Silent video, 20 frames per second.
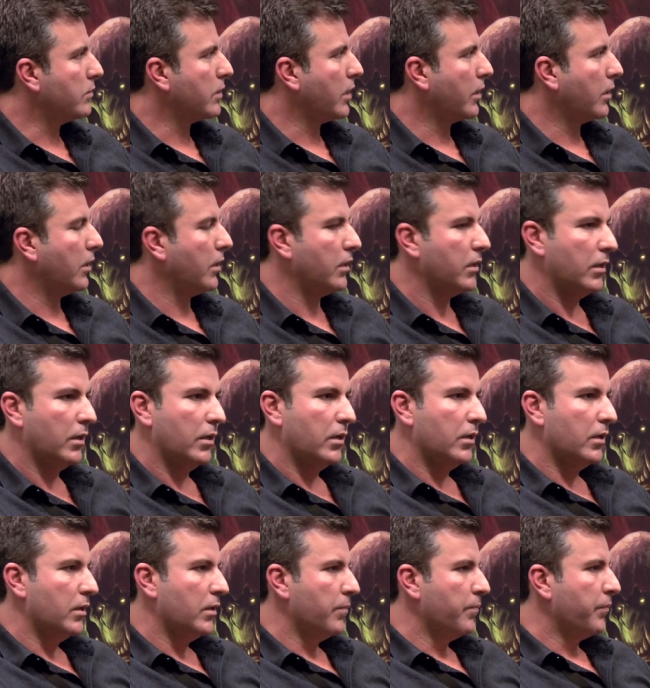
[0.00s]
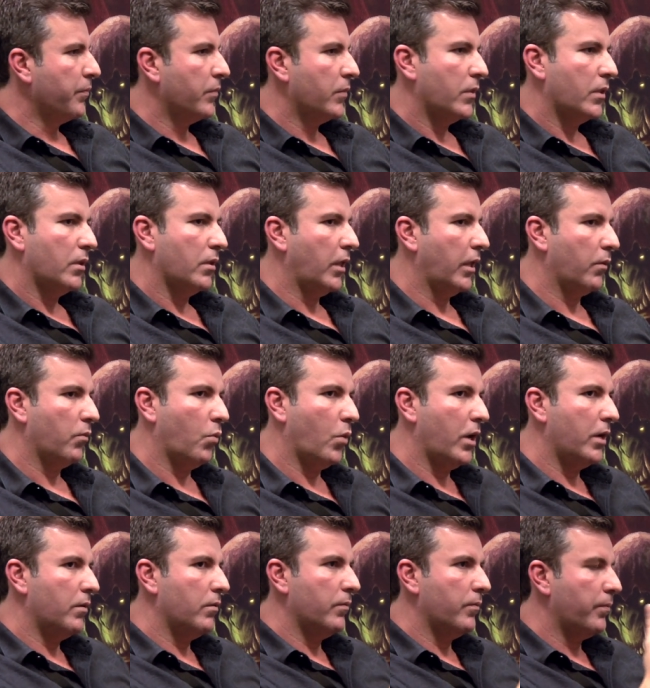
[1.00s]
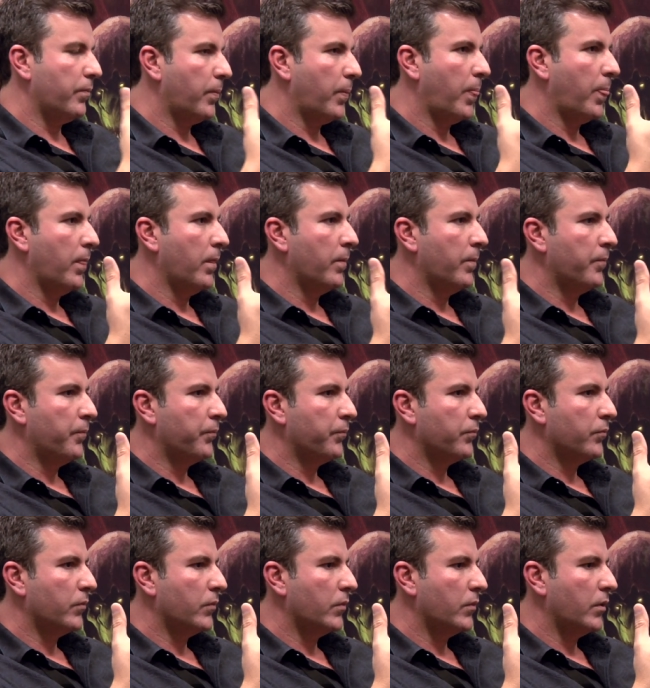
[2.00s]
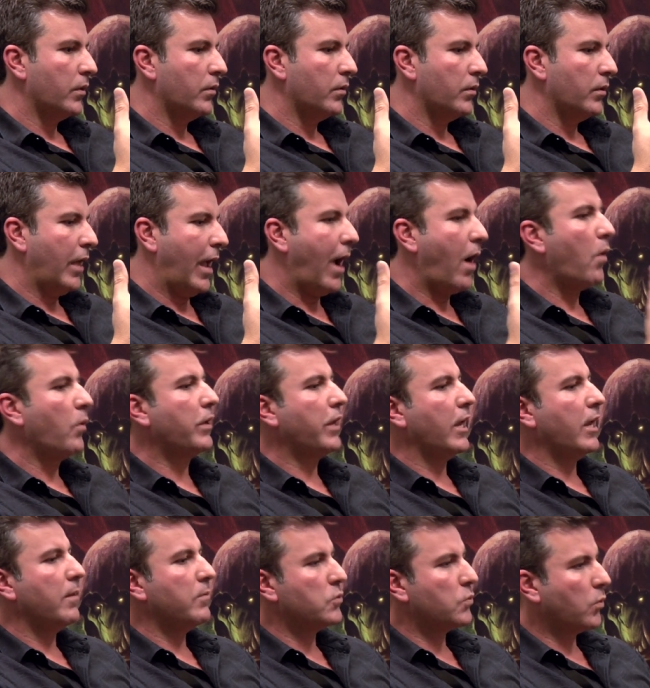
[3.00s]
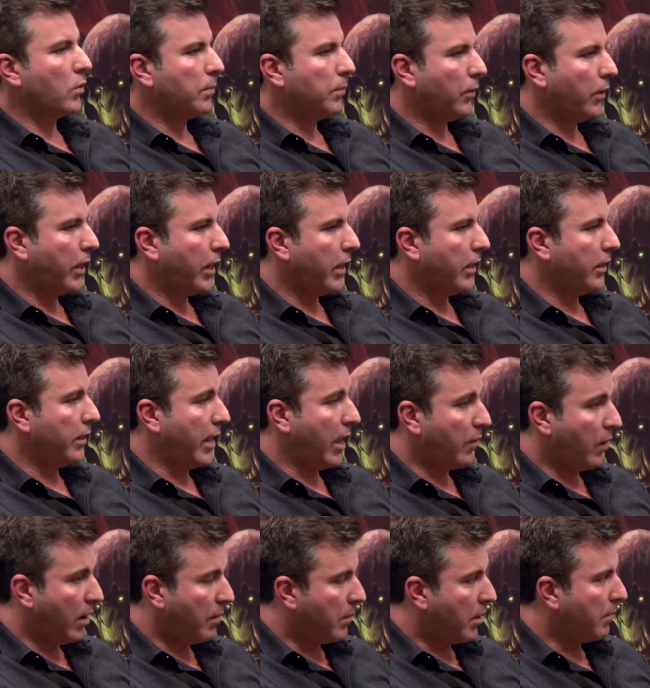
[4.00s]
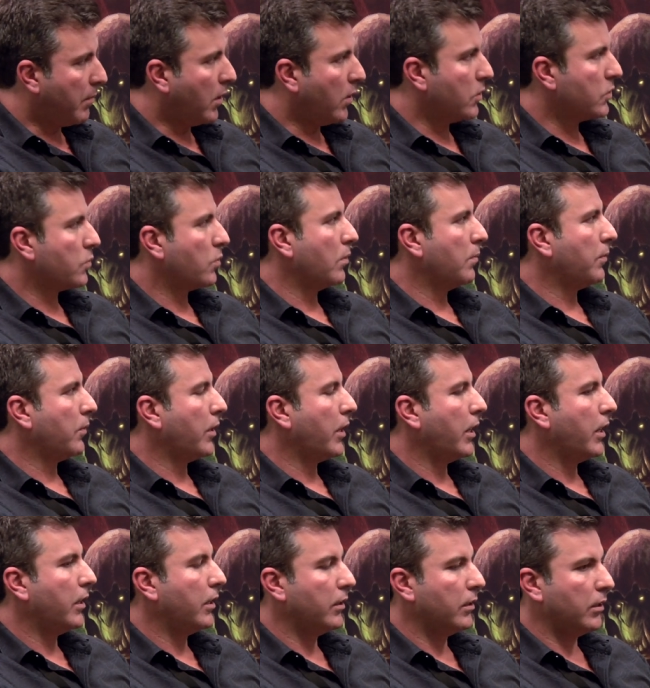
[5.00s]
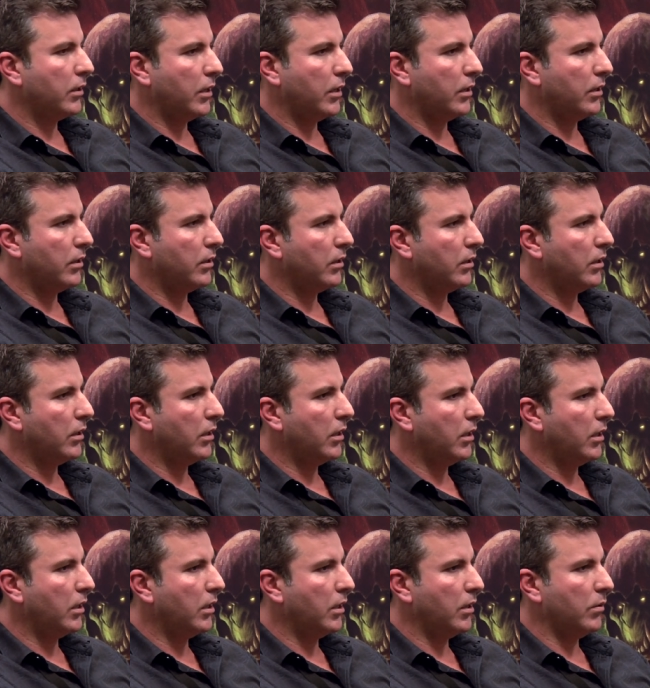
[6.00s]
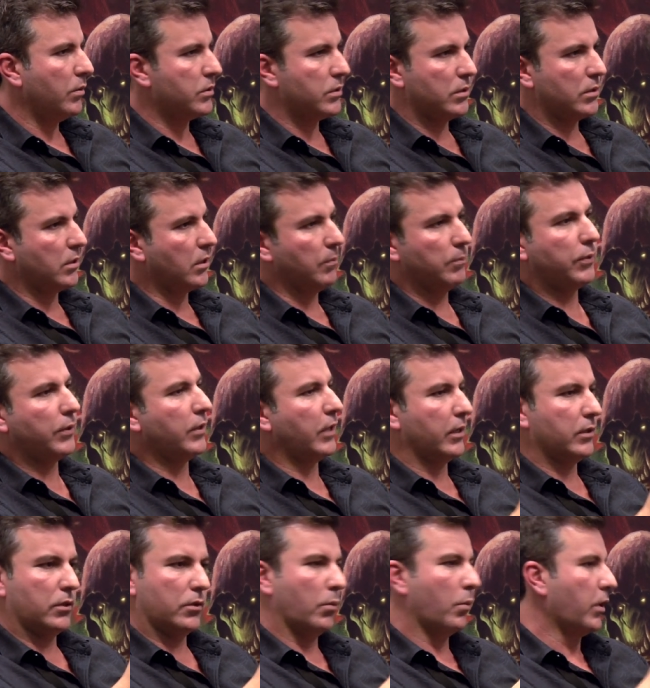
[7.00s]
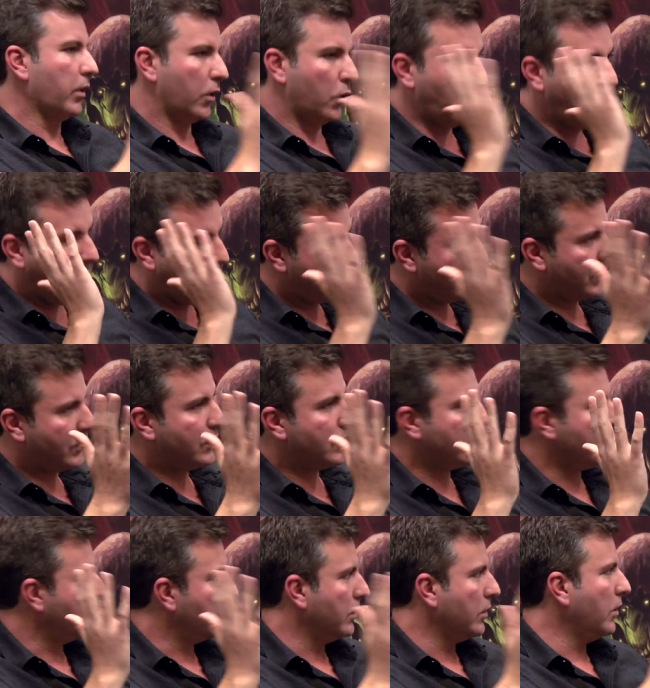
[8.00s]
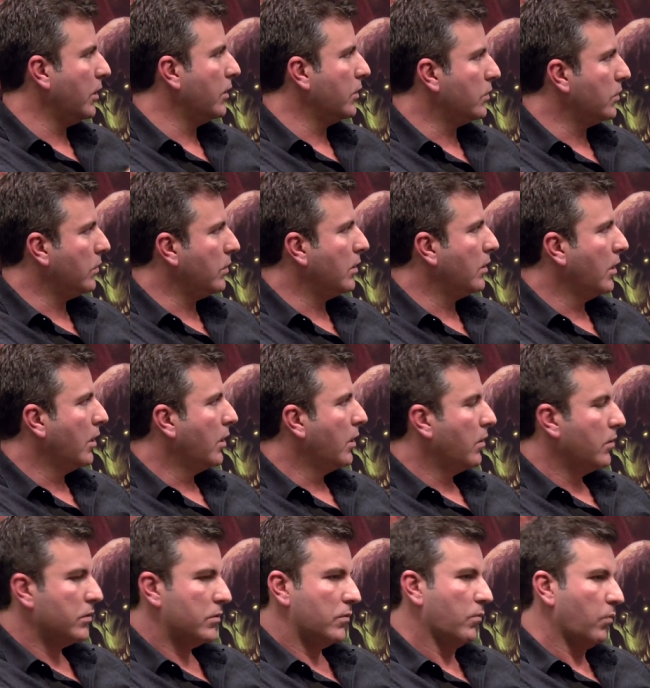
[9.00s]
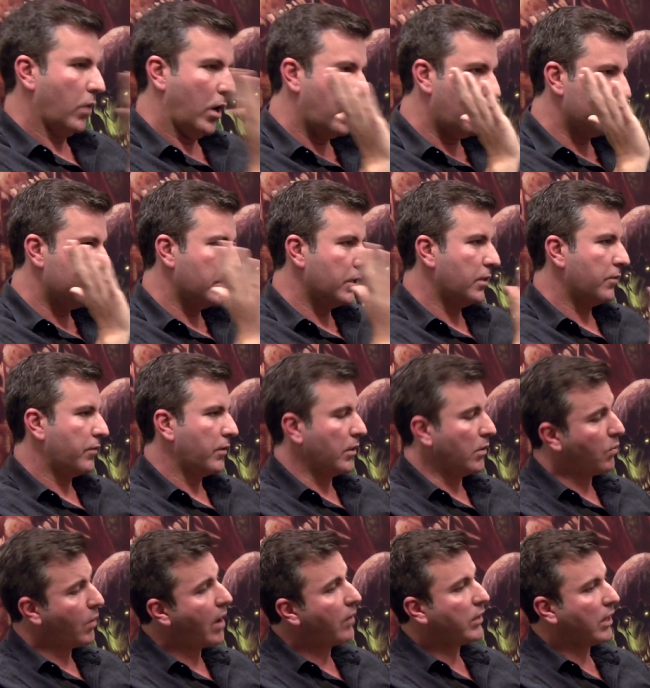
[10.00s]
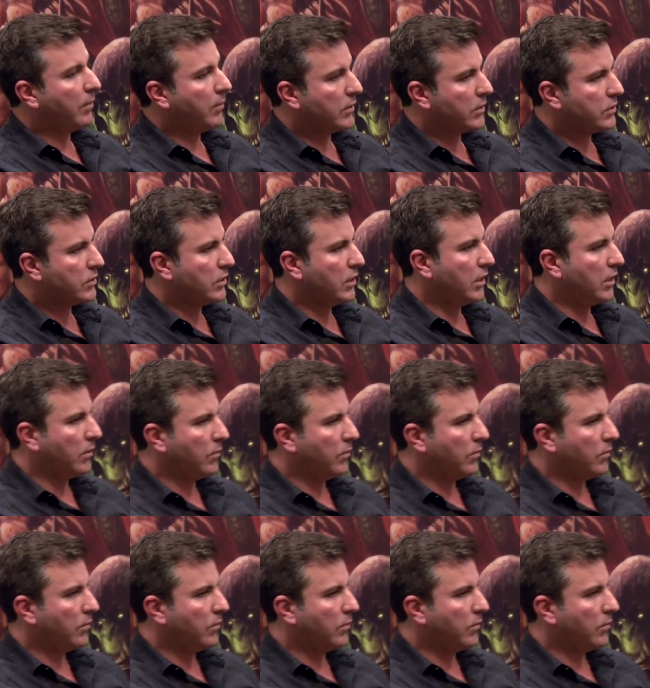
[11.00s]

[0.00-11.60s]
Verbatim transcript: It was like a like what how games were played and how MMOs were played, and, and it was complete like there were quests and you didn't do the 100% different. And then WoW came on the scene